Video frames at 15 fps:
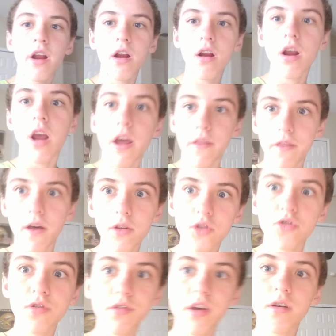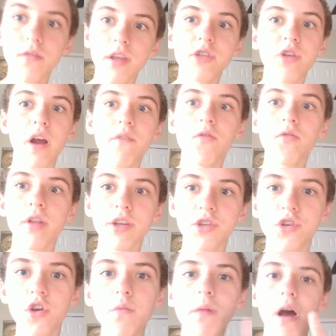they also they, they travel like two
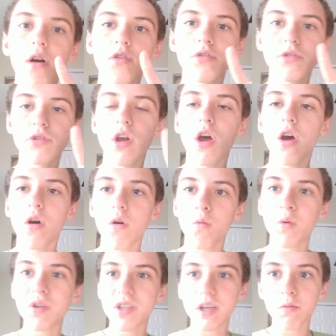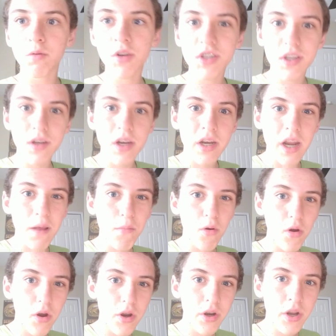miles once once in the neighborhood.
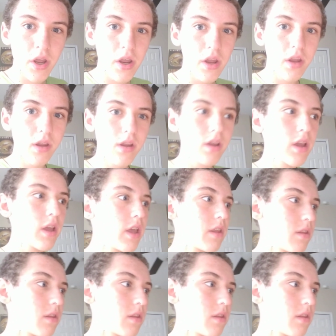But